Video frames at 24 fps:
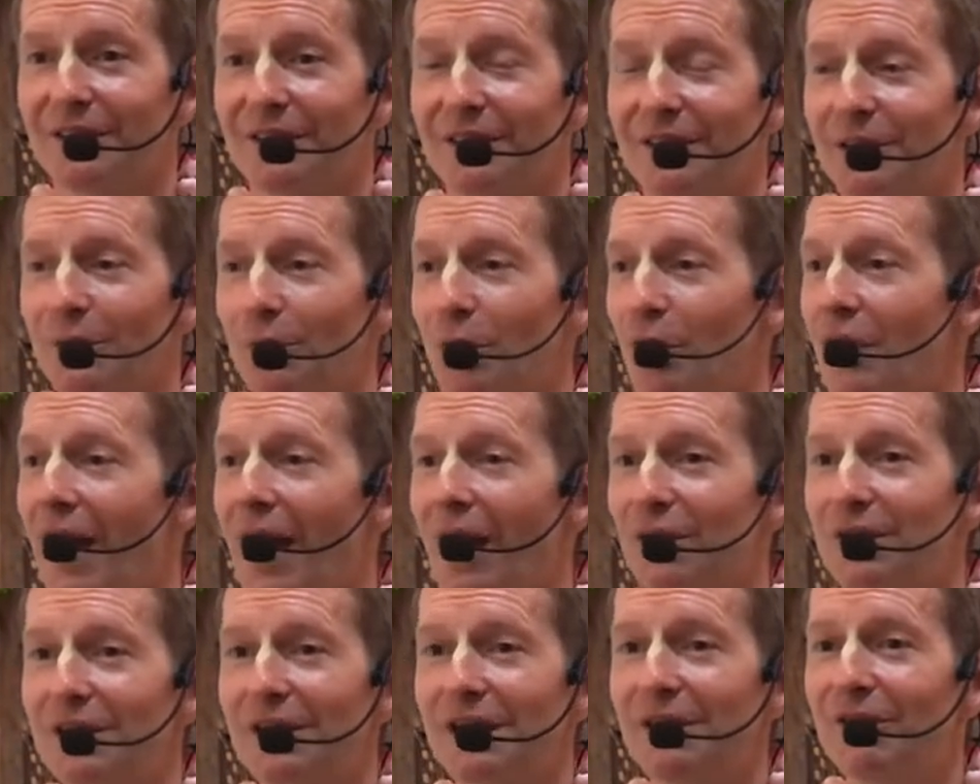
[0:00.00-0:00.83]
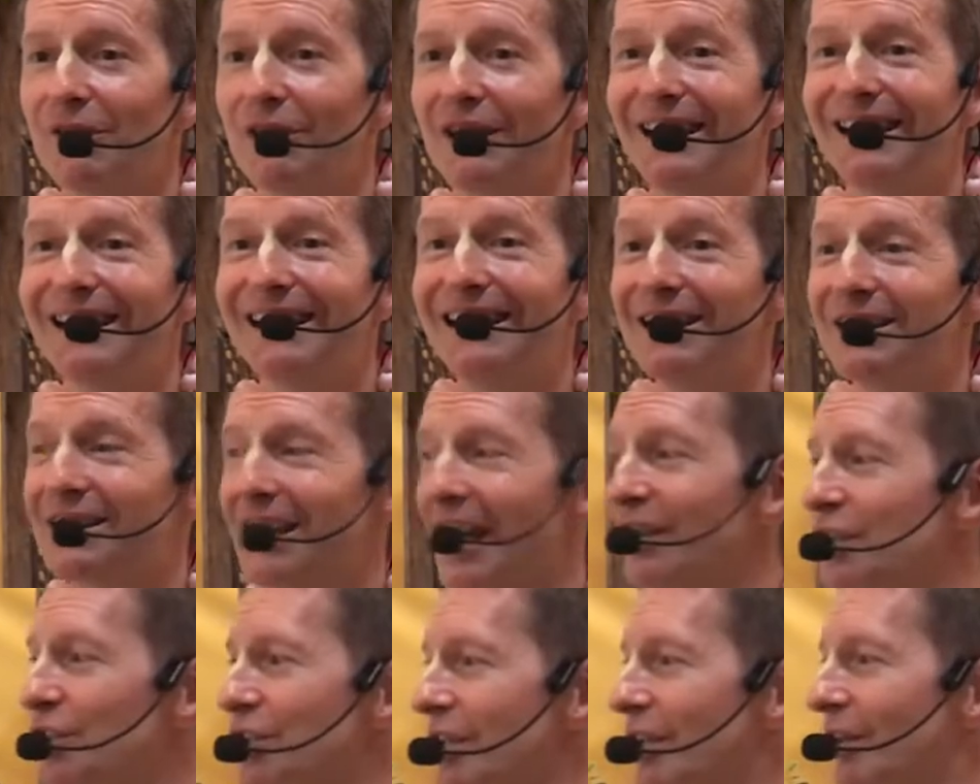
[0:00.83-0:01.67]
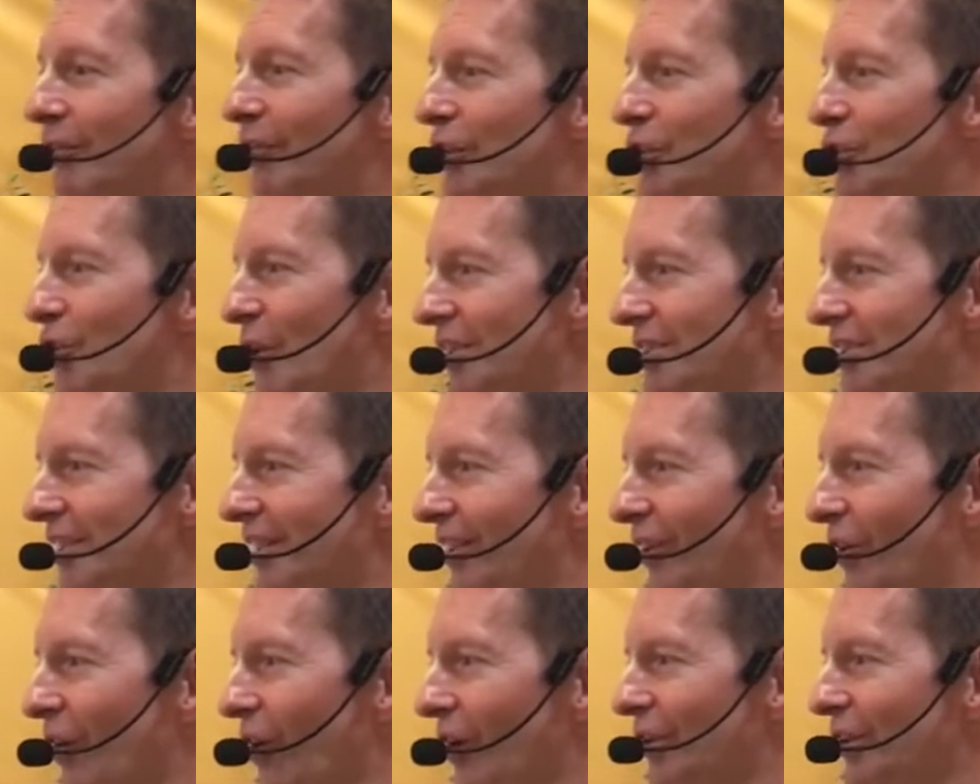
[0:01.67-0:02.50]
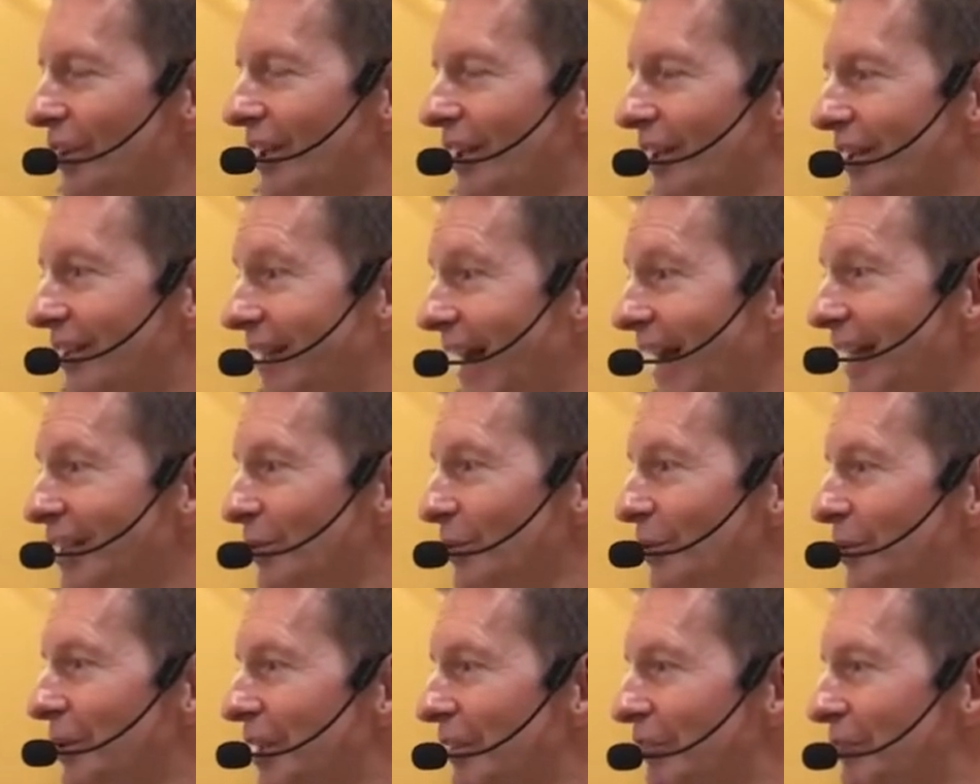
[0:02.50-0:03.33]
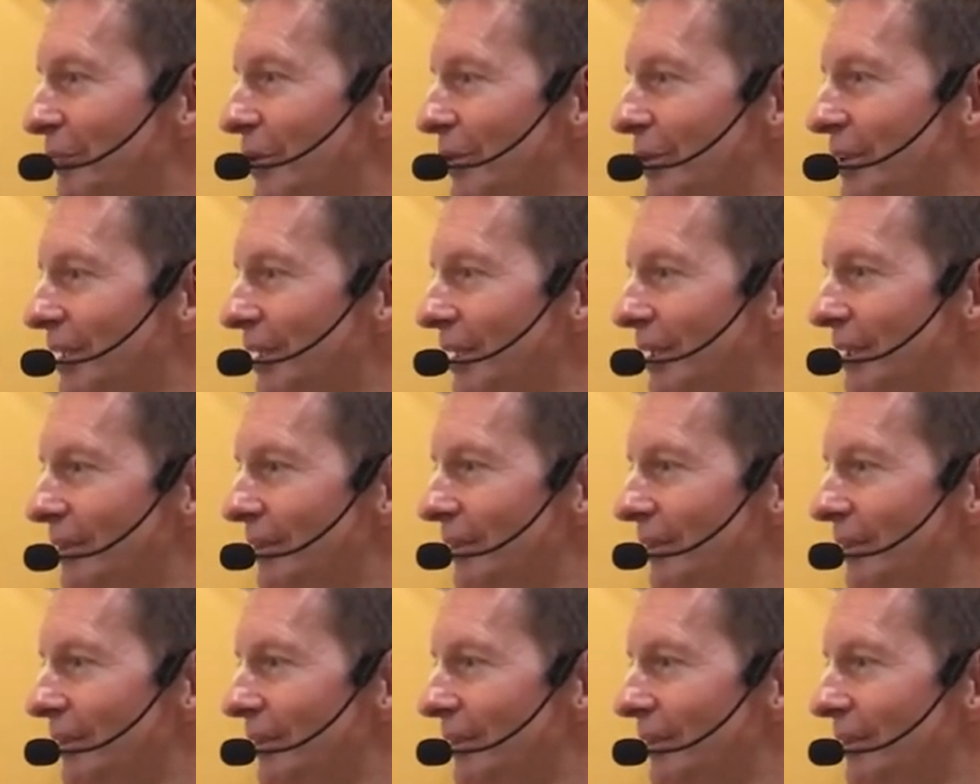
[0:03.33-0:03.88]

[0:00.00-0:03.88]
without even an intention of addressing God. That will give mukti.